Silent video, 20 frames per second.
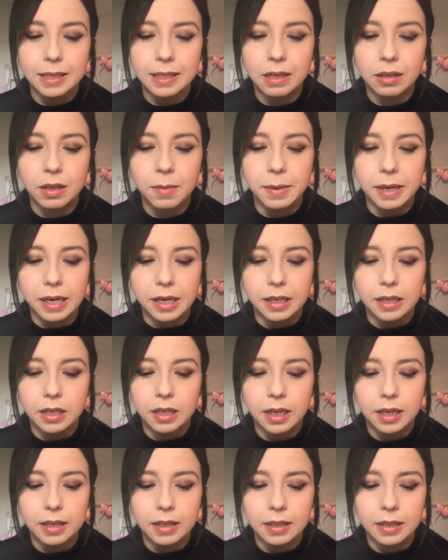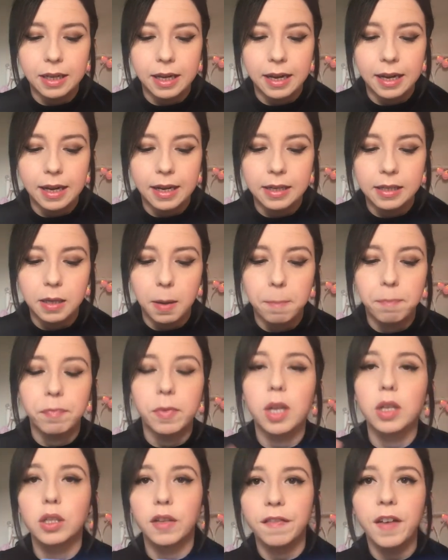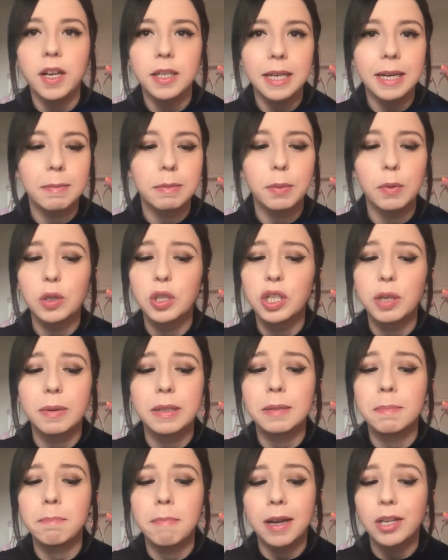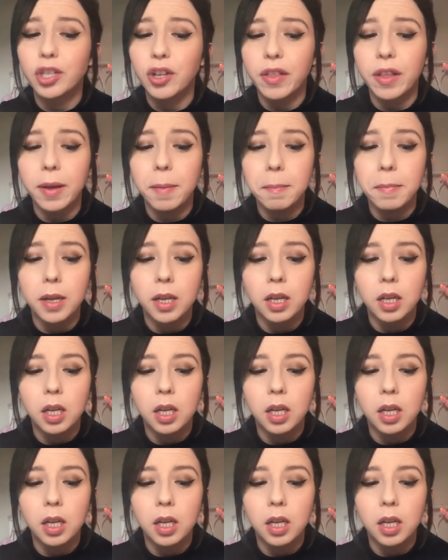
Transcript: it say on the back? It says, so first thing I'm supposed to do is measure them.